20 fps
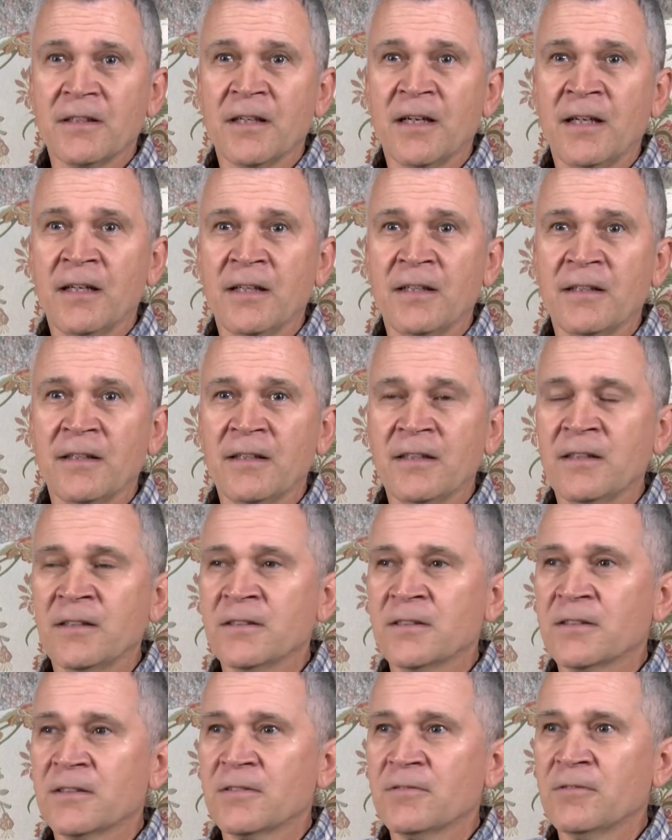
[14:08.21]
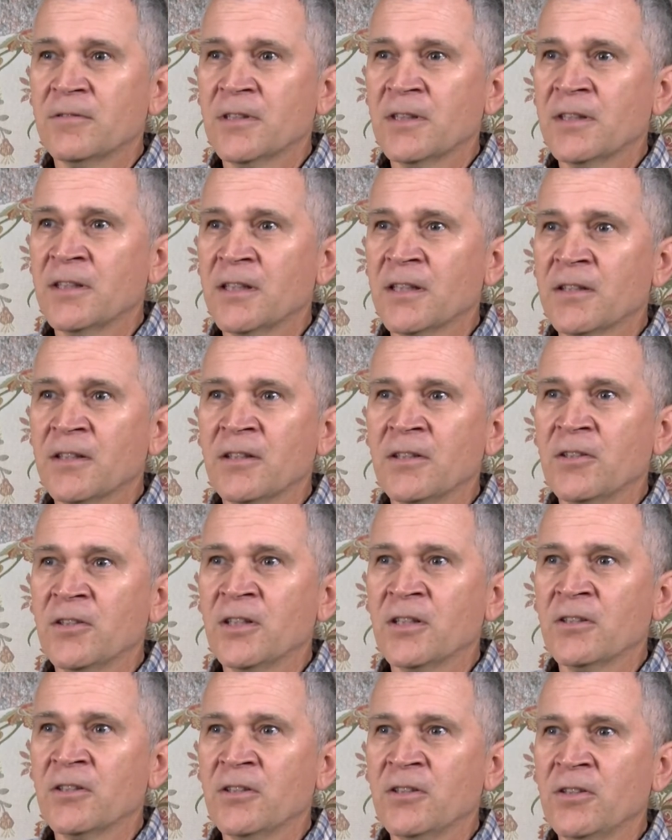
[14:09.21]
Uh, there's really nothing you
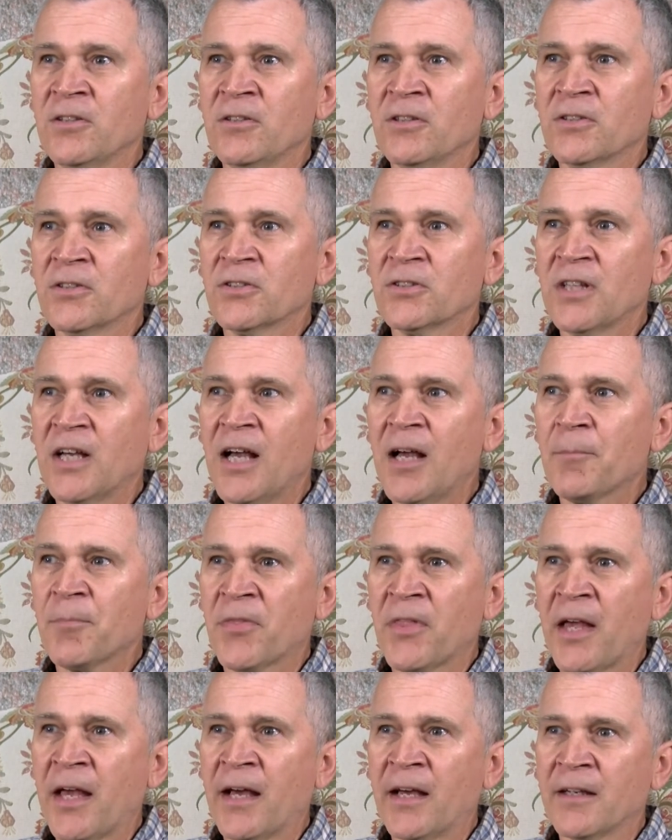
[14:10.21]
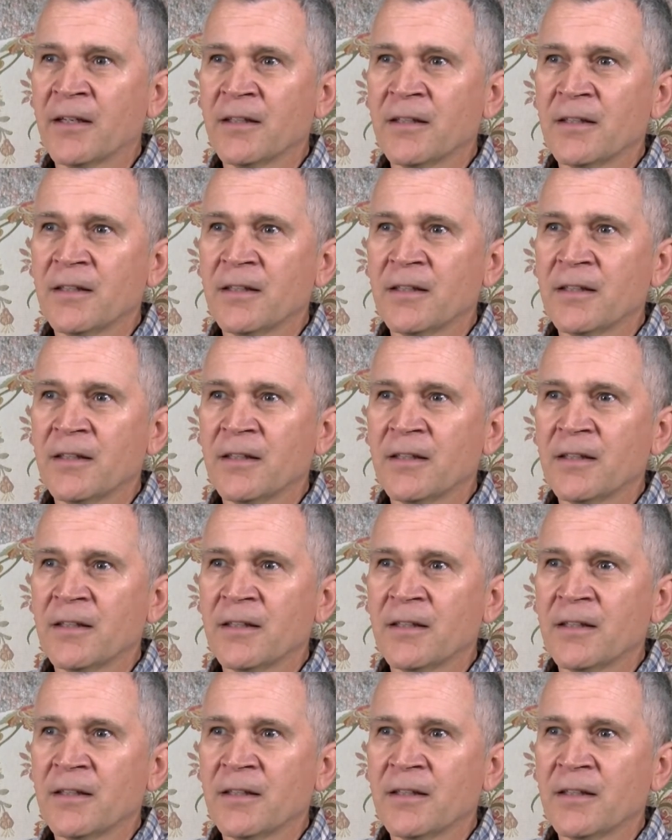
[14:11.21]
can do to stop that.